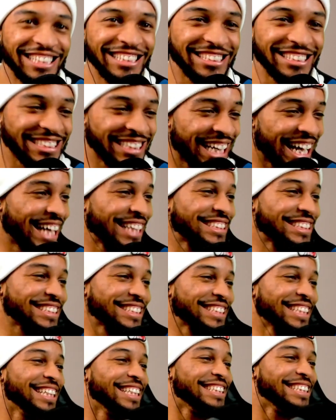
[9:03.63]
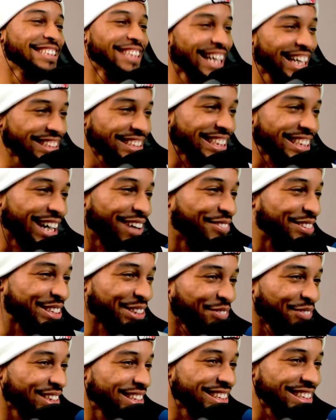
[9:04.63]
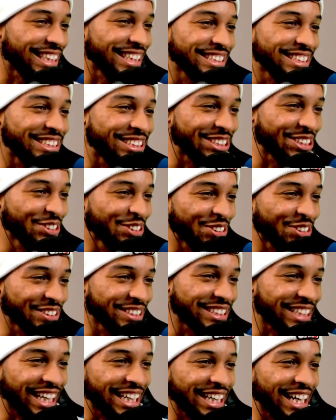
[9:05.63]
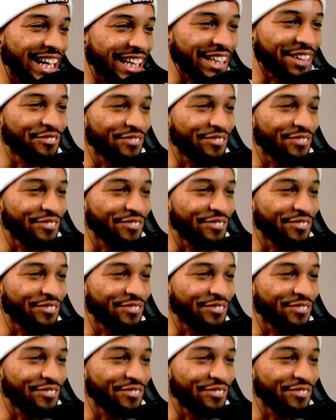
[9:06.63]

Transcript: Yes, now when someone says JoJo stand, I can